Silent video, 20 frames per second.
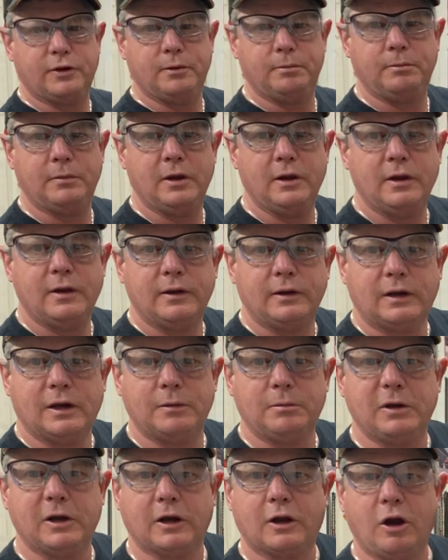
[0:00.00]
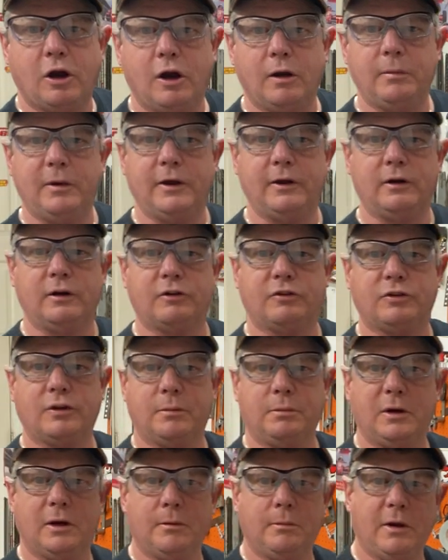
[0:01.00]
them, give me a comment or
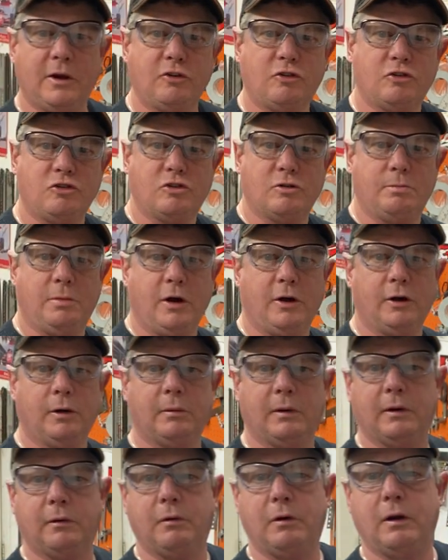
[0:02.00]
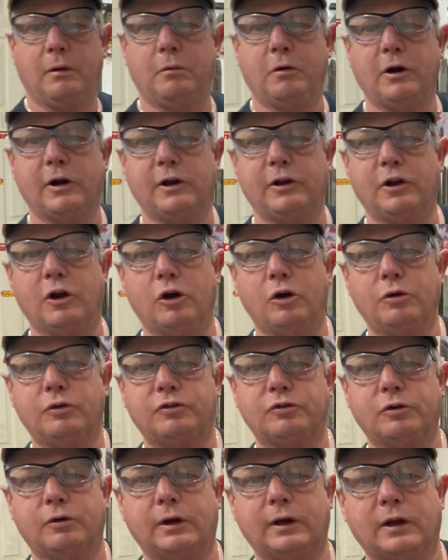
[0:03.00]
send me a message about them. I want to know
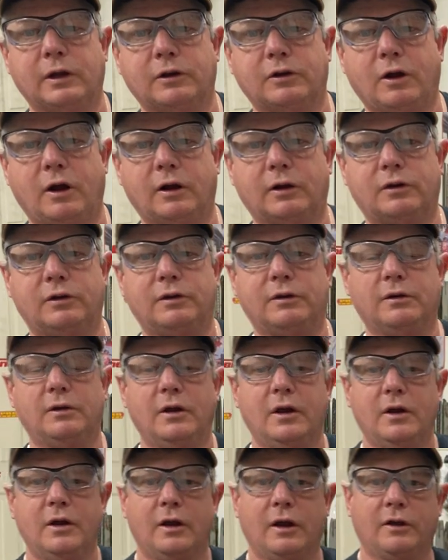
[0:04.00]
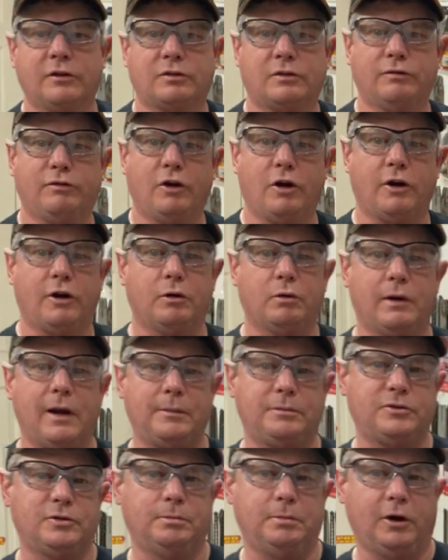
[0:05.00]
so I can talk to the Husqvarna
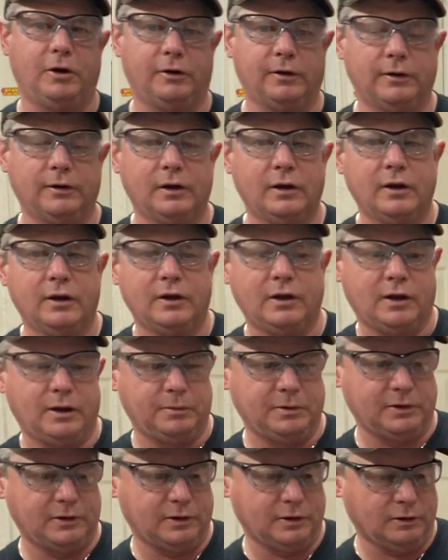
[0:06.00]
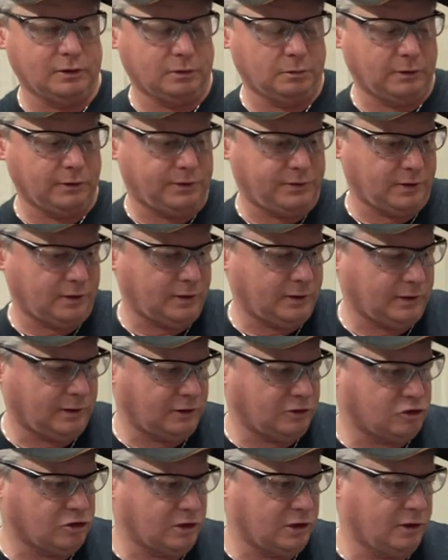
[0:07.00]
reps about it. I've been dealing with an
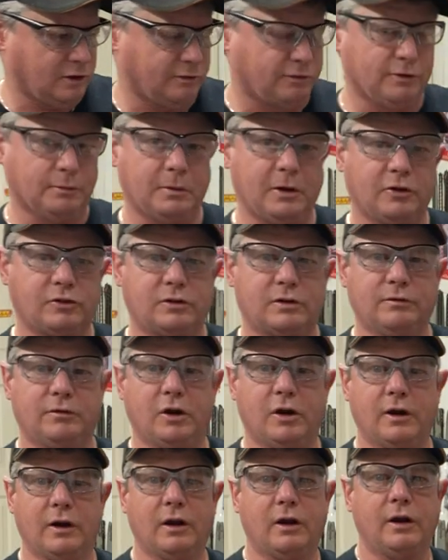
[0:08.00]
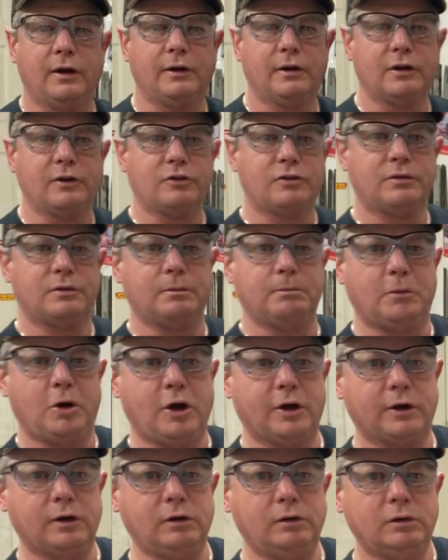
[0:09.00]
engineer from Husqvarna on this
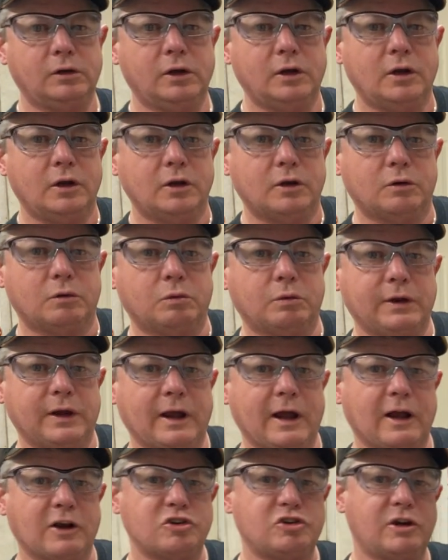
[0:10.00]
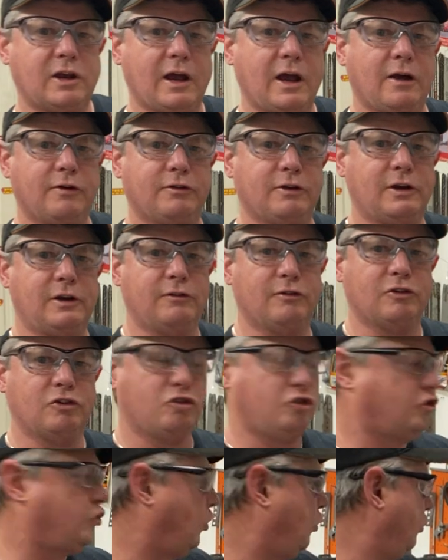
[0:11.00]
model. We actually haven't even
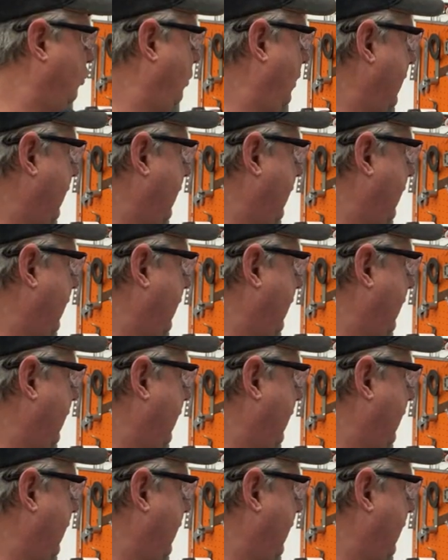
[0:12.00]
sold